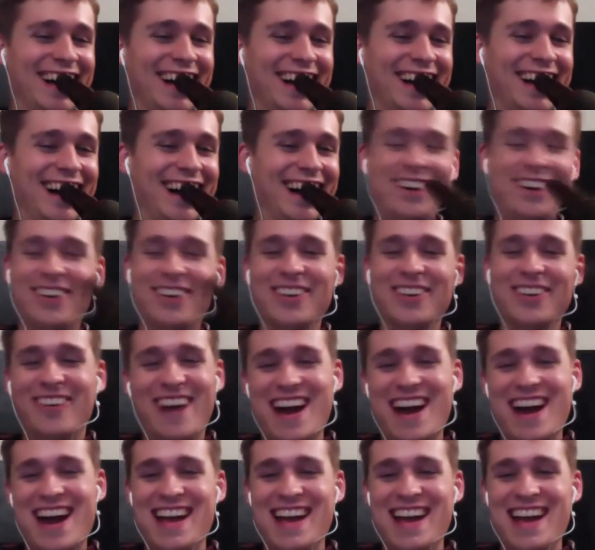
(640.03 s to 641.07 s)
I don't know
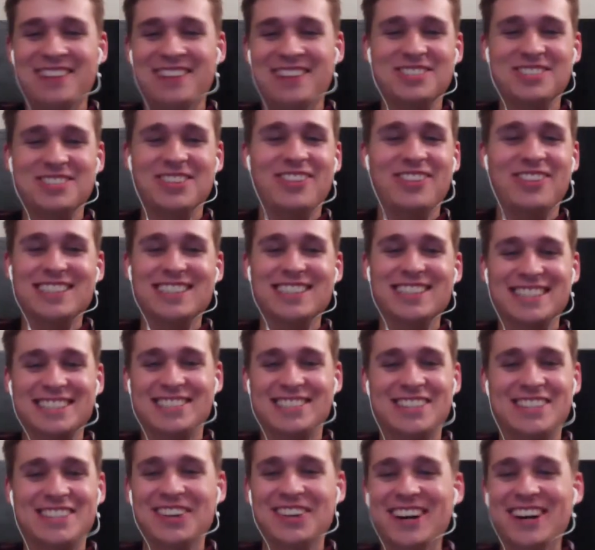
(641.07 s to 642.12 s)
why I hate him so much. I just
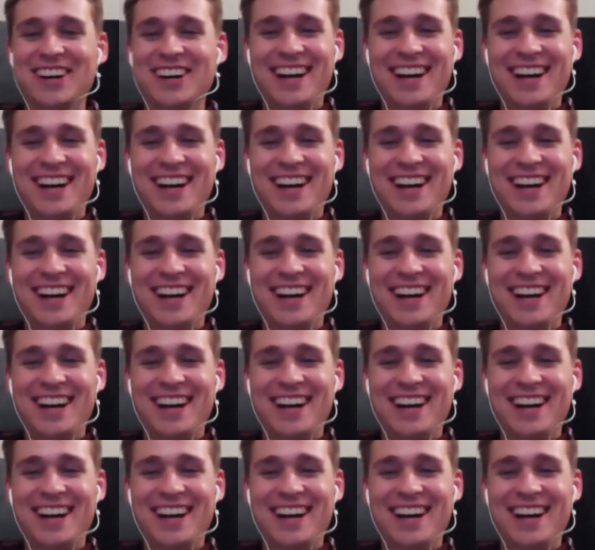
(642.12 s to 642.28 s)
do.